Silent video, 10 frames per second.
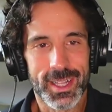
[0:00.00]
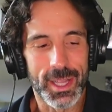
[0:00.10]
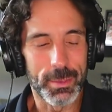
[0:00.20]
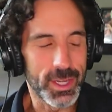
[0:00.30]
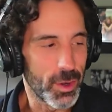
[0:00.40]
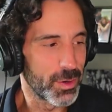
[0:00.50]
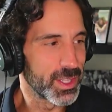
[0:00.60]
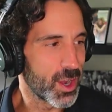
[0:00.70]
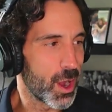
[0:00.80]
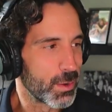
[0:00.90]
let me know in
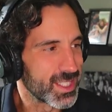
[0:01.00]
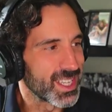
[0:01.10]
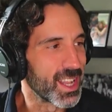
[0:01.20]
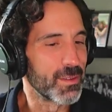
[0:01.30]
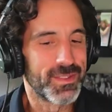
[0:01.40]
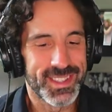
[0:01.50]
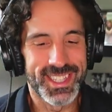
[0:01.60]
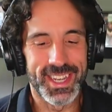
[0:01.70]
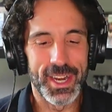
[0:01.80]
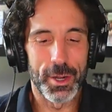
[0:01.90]
the comments. I'd love
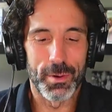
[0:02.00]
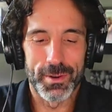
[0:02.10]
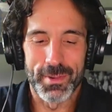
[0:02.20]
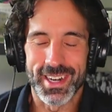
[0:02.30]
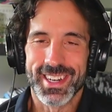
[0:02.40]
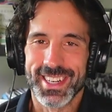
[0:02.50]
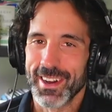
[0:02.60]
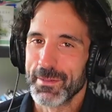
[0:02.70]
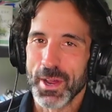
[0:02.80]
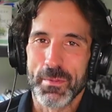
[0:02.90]
to hear about it, but you
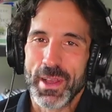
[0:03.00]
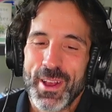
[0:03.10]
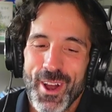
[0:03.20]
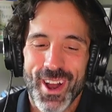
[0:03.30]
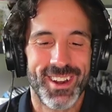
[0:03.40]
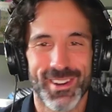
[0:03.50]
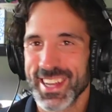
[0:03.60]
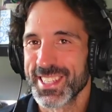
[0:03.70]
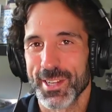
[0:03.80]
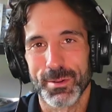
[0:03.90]
know, I'm not a big
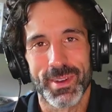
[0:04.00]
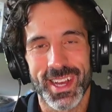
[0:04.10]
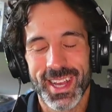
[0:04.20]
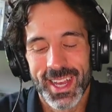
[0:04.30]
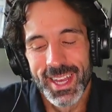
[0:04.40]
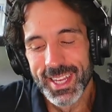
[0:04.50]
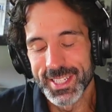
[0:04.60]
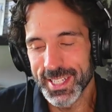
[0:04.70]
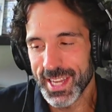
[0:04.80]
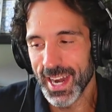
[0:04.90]
wrestler, but
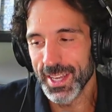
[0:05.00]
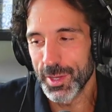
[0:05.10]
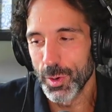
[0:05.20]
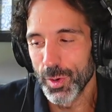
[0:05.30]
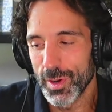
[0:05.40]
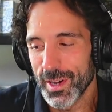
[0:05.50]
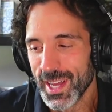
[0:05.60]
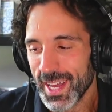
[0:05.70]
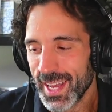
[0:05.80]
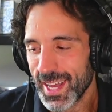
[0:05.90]
just kind of cool
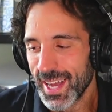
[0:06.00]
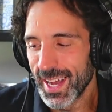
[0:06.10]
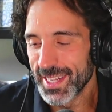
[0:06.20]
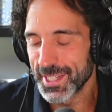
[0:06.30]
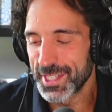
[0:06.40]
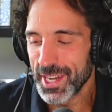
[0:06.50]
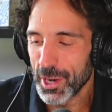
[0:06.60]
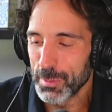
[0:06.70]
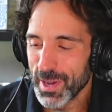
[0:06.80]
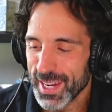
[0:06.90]
to
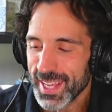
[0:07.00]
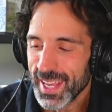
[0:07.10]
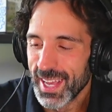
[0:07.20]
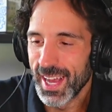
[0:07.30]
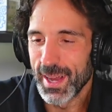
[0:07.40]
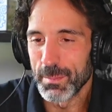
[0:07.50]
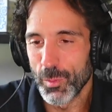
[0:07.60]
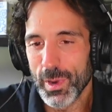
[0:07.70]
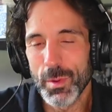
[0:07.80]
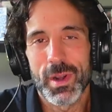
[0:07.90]
share. But
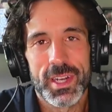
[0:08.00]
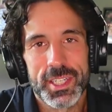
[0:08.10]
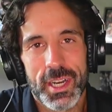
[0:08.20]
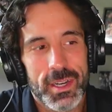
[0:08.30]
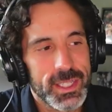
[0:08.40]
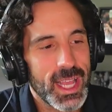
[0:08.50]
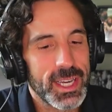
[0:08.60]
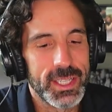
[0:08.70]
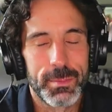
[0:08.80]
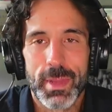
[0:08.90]
what I wanted to share is
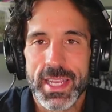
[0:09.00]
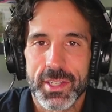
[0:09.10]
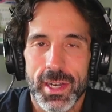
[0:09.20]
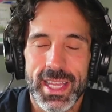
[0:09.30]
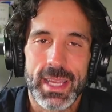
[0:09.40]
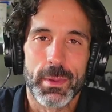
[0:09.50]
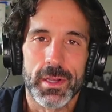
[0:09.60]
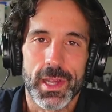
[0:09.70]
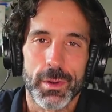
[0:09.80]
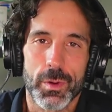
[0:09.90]
actually based on an
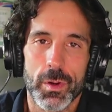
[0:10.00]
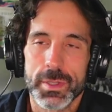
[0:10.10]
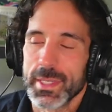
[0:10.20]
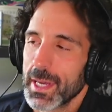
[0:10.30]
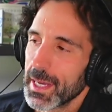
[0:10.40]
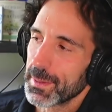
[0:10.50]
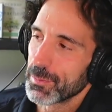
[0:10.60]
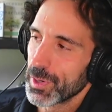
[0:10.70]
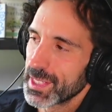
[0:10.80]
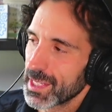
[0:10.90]
email that I wrote
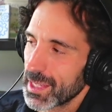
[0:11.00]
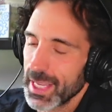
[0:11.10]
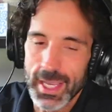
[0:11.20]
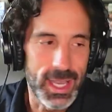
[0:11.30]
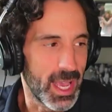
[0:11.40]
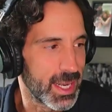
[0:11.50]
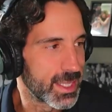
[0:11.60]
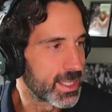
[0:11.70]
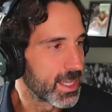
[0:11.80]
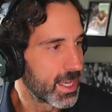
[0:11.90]
recently, and
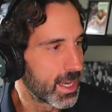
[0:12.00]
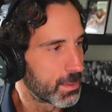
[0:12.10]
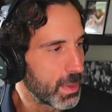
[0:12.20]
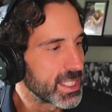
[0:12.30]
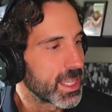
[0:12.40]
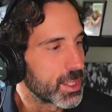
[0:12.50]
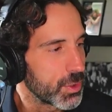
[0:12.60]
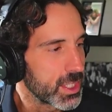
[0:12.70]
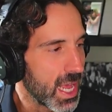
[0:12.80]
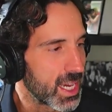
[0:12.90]
it's basically
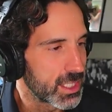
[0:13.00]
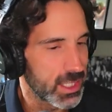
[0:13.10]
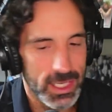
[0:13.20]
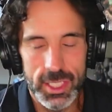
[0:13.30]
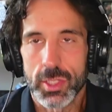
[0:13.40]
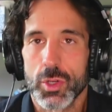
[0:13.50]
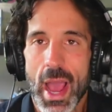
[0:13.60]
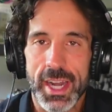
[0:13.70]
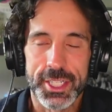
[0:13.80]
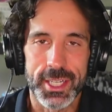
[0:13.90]
three
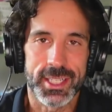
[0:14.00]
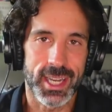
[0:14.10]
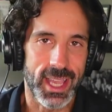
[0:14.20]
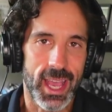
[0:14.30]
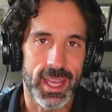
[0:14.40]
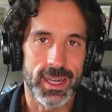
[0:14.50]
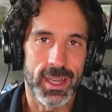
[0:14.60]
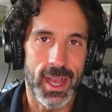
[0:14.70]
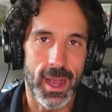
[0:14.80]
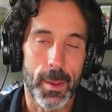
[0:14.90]
strategies to get
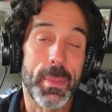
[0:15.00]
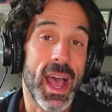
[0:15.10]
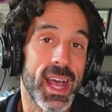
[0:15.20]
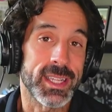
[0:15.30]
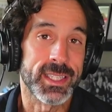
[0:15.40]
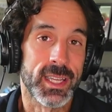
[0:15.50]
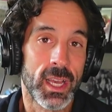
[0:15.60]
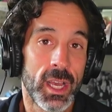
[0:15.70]
past